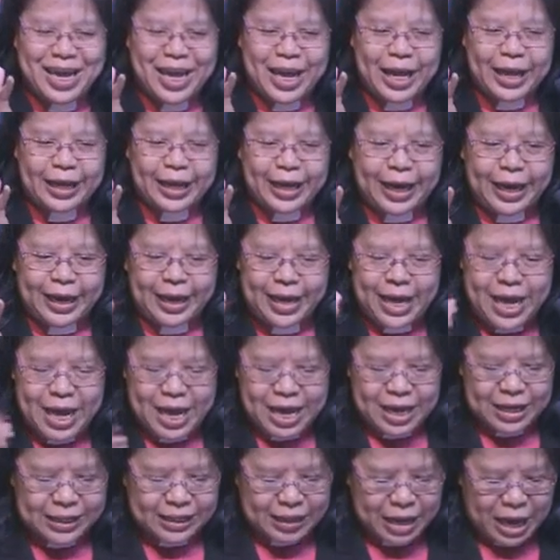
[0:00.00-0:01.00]
Okay,
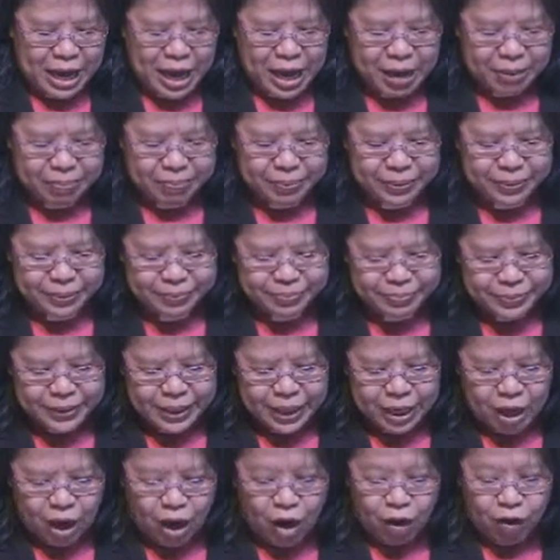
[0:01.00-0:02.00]
a tub
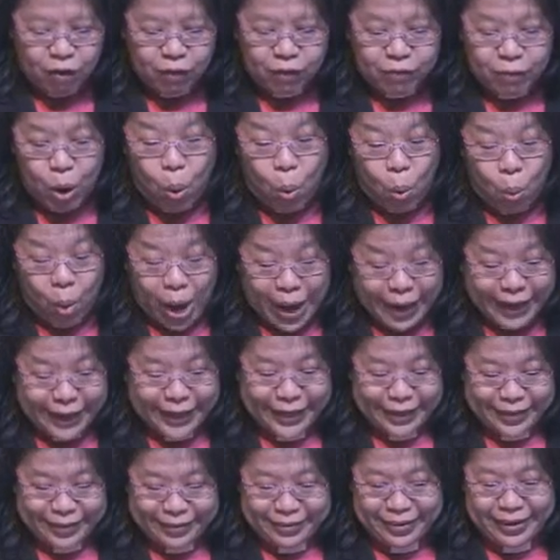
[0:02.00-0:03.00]
of
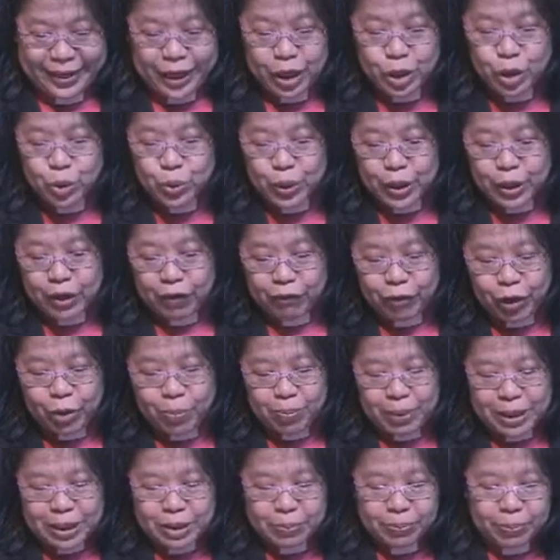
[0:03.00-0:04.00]
wine. Each one of you
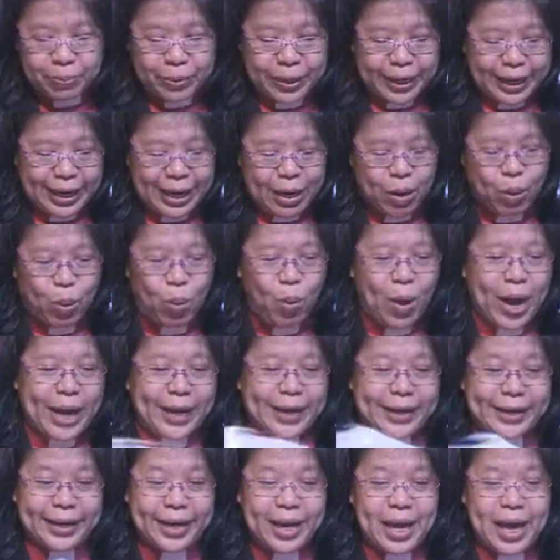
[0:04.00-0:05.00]
must bring a
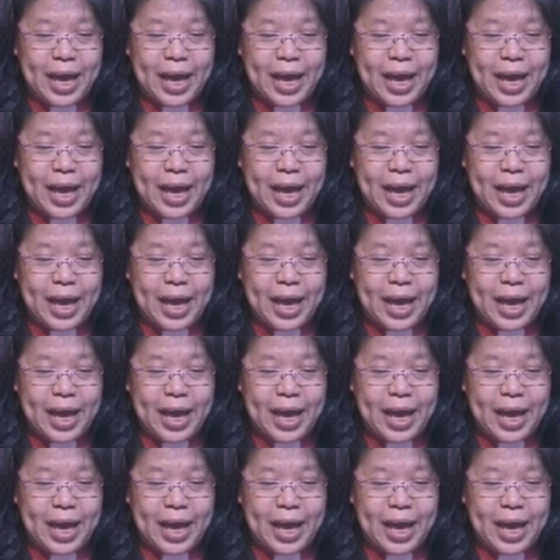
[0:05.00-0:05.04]
wine.